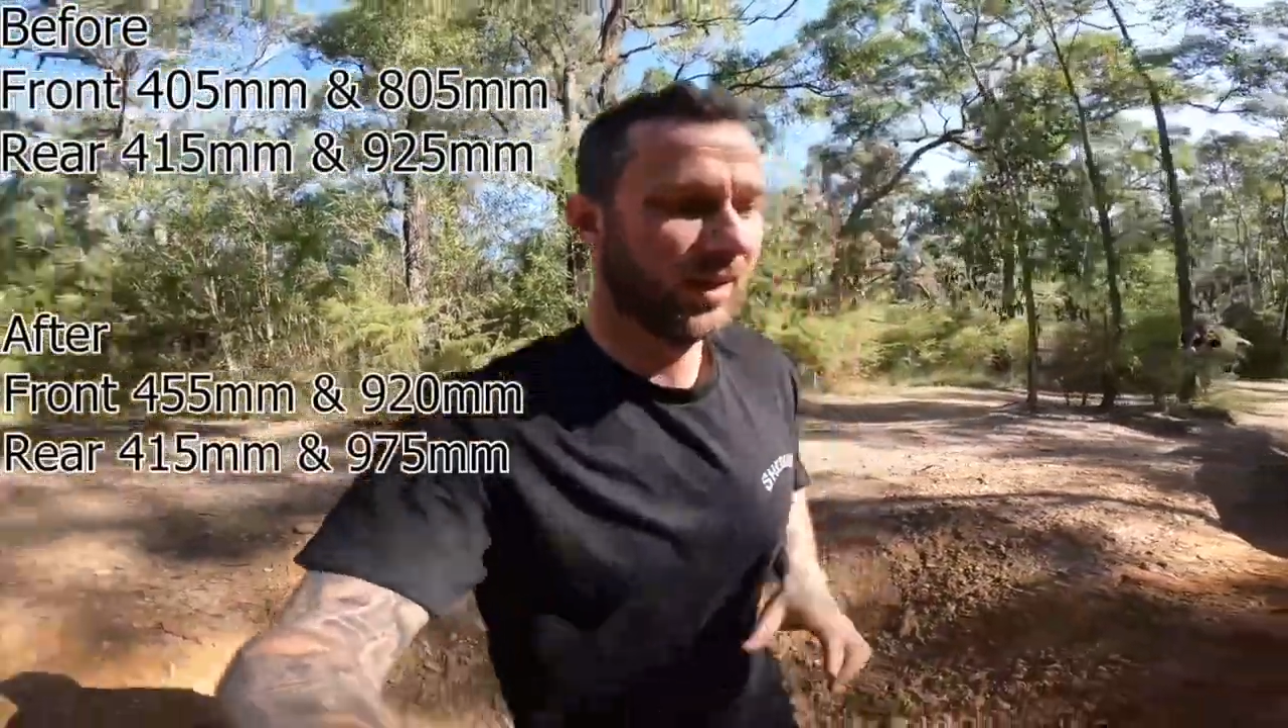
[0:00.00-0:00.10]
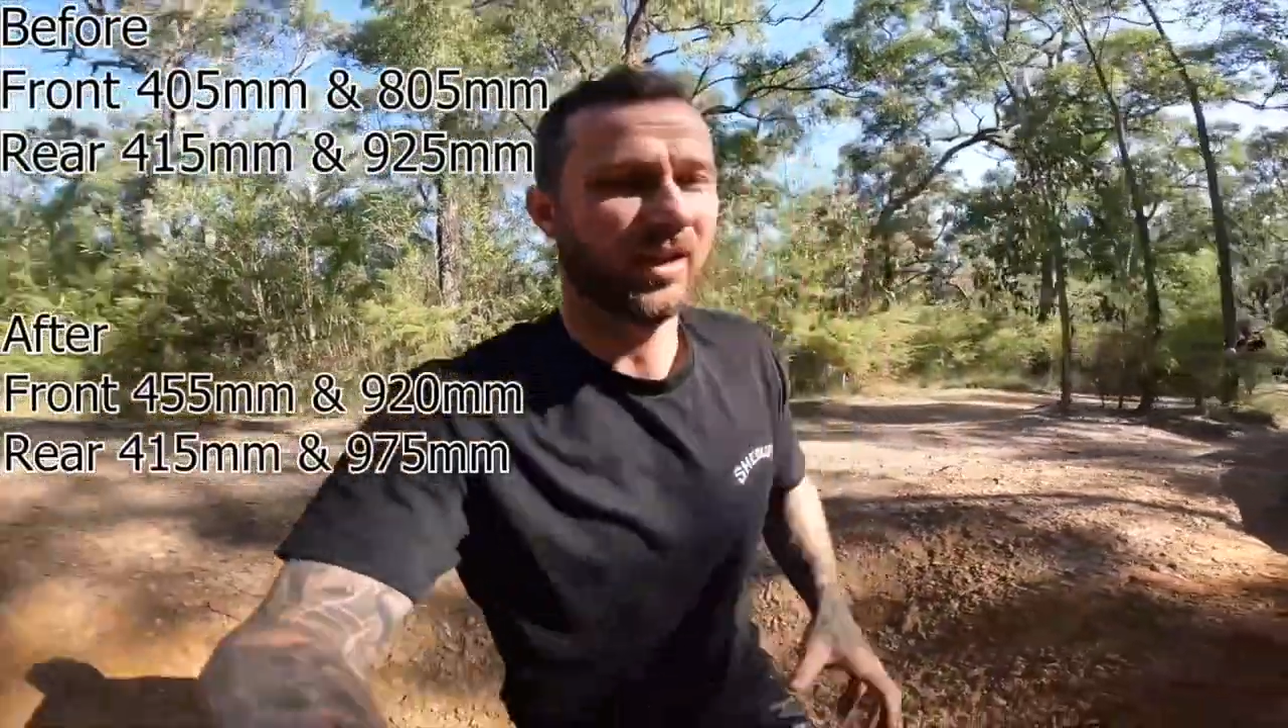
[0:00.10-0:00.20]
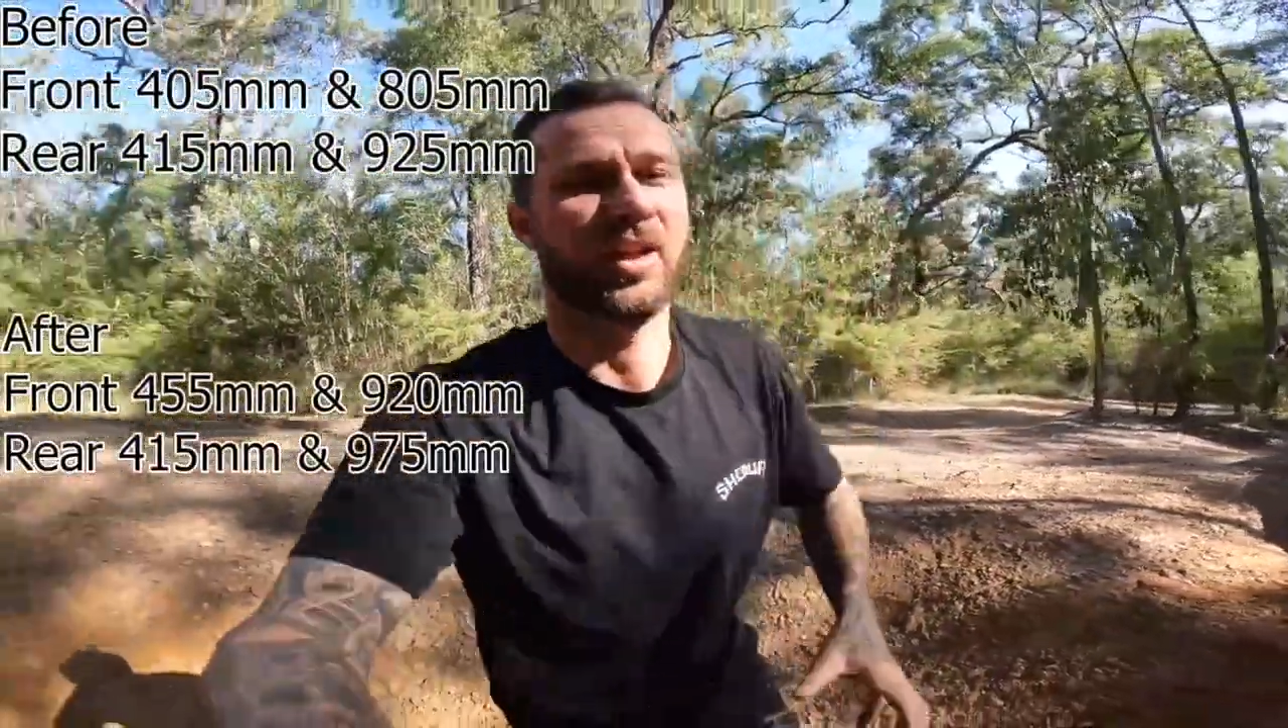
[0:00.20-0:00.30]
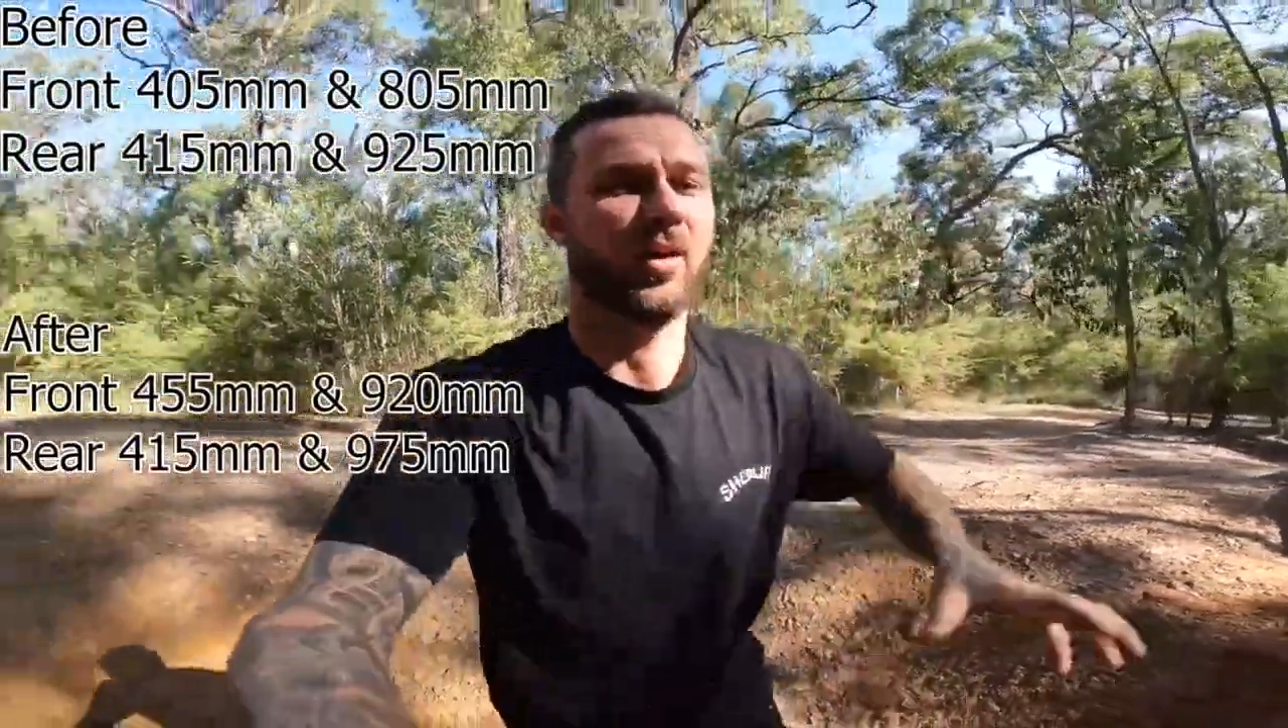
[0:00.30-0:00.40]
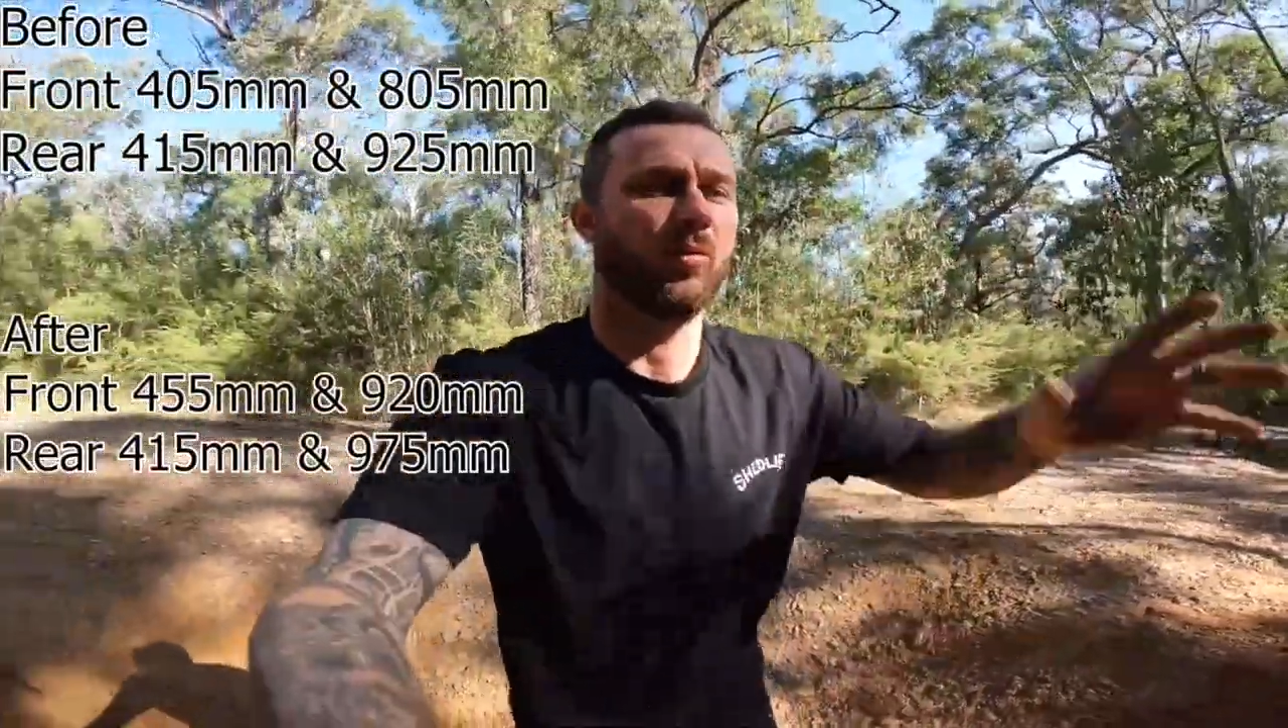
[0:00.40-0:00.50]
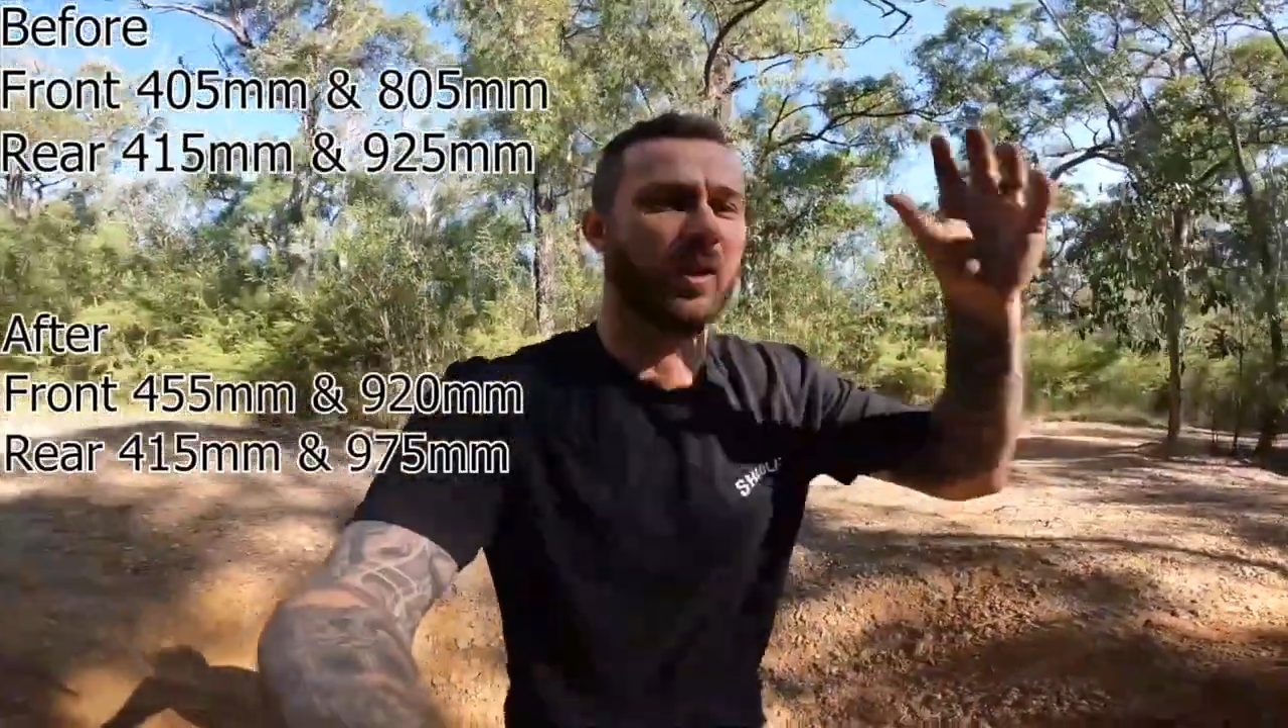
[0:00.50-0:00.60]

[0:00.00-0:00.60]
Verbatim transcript: so they'll